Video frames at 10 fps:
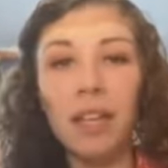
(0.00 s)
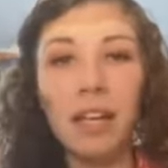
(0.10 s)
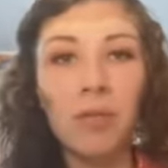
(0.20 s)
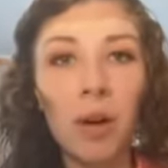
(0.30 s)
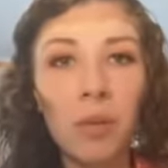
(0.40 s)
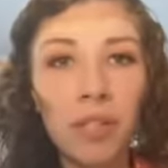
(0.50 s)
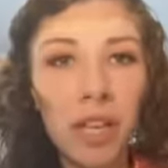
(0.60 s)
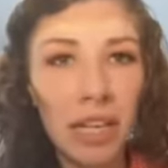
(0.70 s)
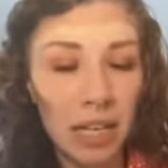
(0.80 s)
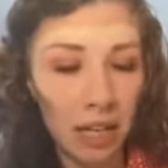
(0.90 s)
That's why we're
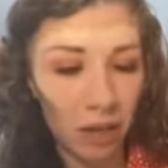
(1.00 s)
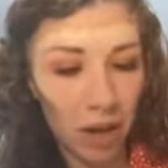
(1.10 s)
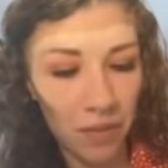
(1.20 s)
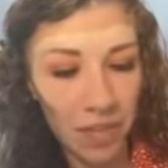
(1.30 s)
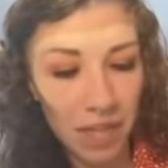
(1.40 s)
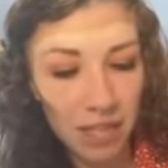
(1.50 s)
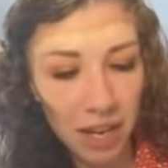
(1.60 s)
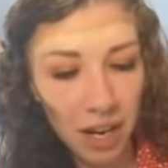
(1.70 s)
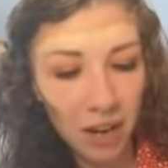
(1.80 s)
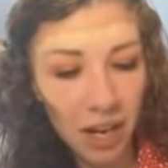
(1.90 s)
taking it around
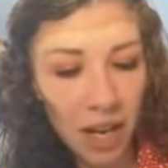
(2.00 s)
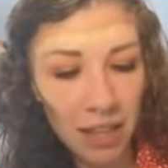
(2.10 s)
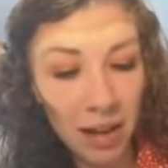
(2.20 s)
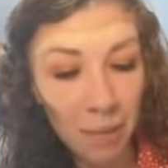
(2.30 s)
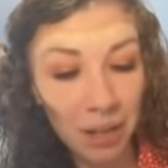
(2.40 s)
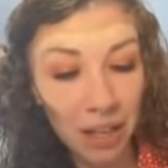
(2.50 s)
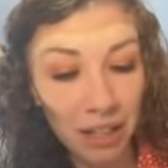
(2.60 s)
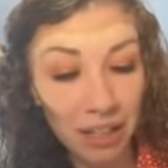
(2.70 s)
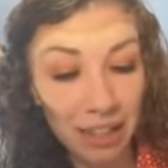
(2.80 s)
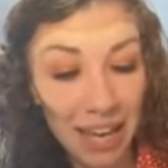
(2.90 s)
this area, and then I'm
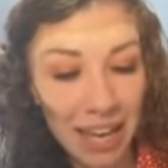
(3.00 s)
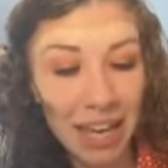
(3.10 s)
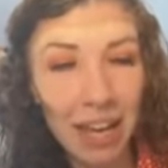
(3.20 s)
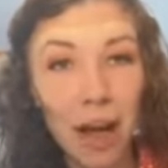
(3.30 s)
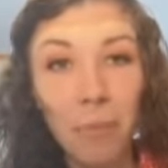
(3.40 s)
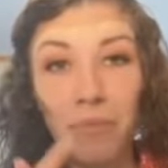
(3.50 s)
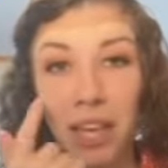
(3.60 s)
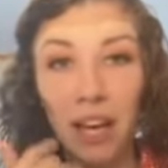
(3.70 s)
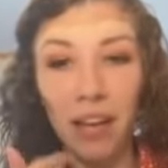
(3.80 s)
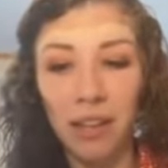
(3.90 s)
gonna lighten up
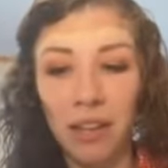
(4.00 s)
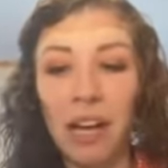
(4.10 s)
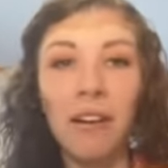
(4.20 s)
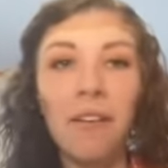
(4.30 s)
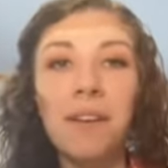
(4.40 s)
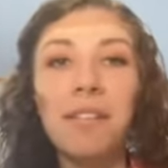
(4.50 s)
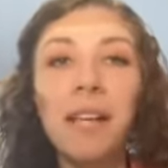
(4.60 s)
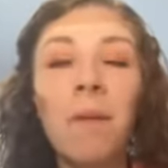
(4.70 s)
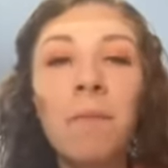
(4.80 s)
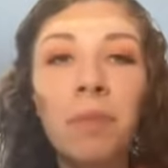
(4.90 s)
the other
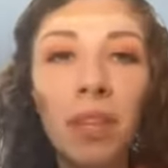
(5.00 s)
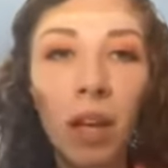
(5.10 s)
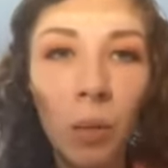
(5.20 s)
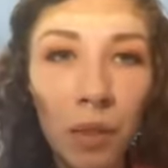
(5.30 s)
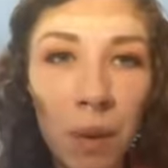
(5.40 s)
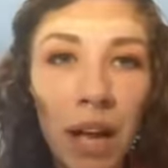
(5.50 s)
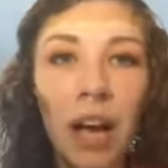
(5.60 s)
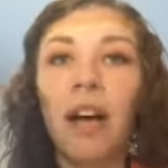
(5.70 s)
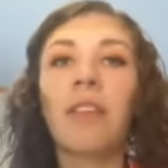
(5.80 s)
areas with my